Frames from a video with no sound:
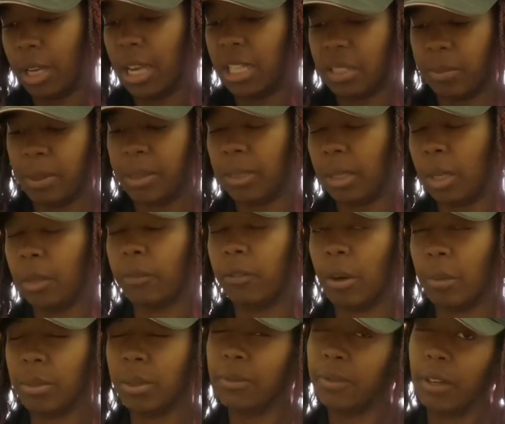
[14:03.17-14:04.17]
It has to be soaked
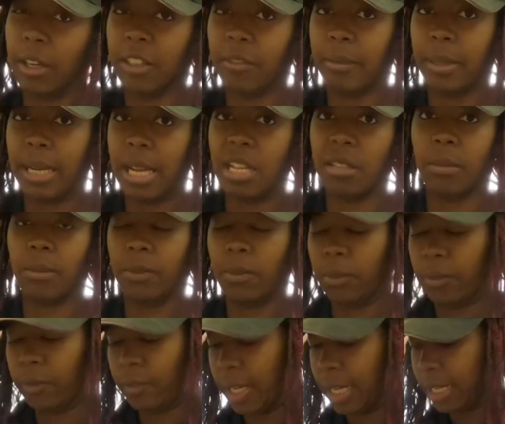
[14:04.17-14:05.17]
for up to 5 minutes
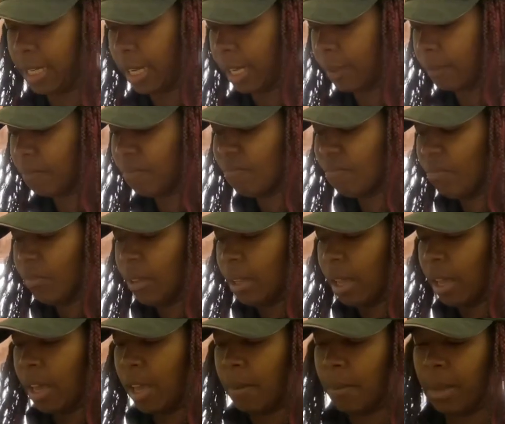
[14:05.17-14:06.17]
before feeding.
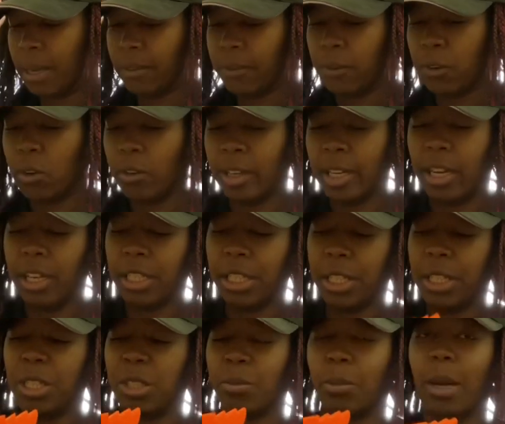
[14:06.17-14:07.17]
And for it, I
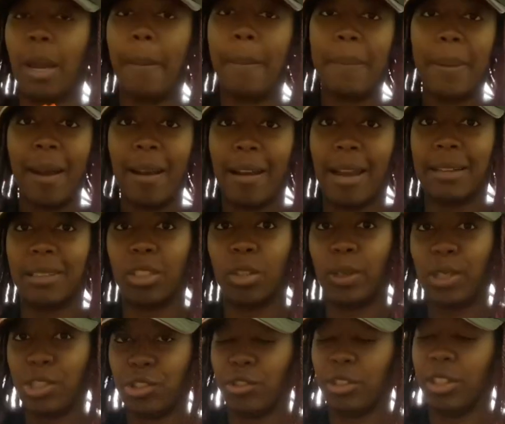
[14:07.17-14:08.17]
use my Parallax
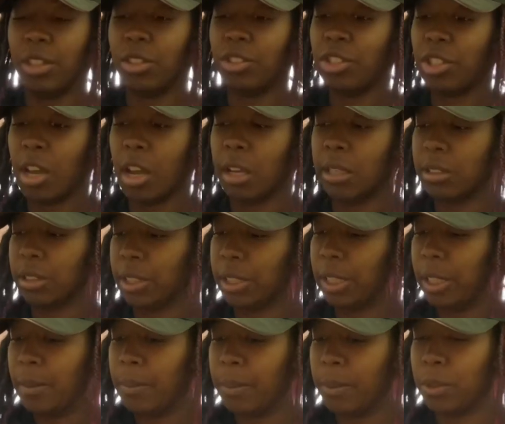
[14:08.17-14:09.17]
Equestrian Shark
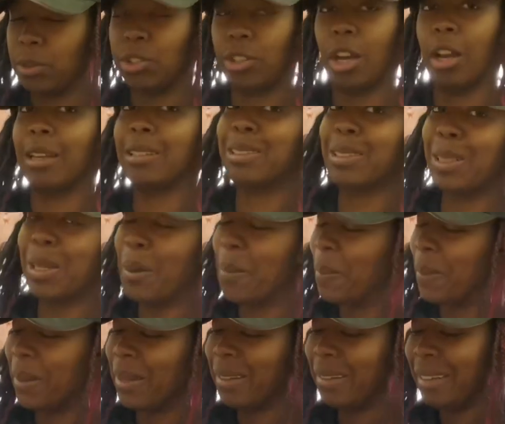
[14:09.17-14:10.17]
Scoop or Shark Scoop,
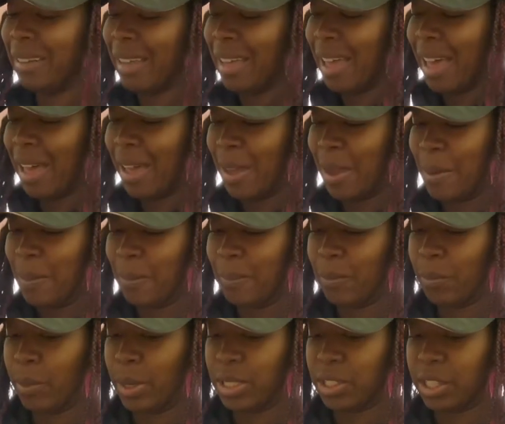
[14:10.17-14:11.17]

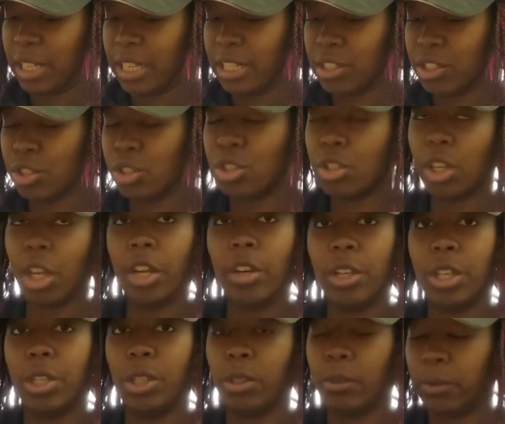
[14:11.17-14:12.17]
which is so
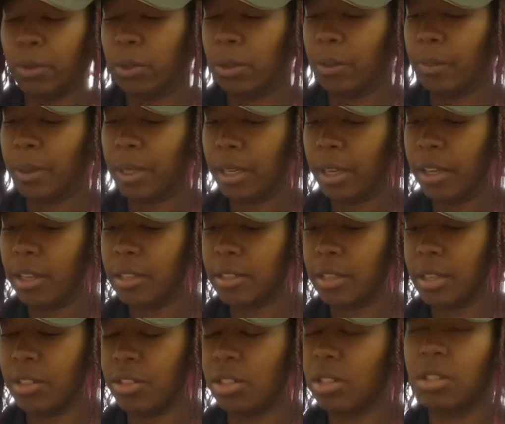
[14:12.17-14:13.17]
useful because
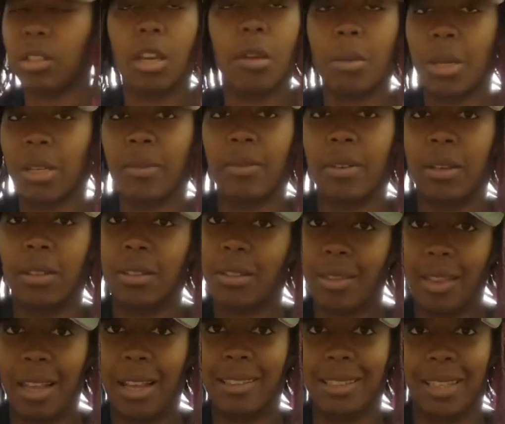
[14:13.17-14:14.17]
there's just so many different
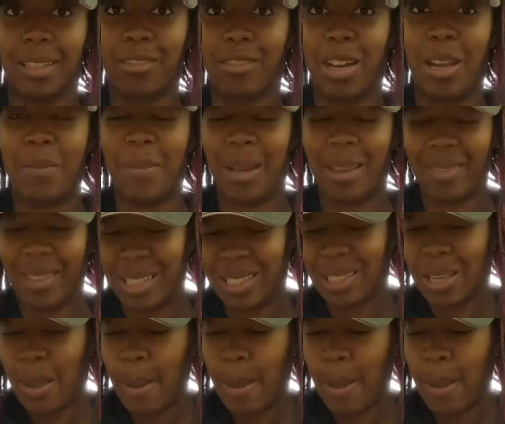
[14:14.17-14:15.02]
things that are great about this.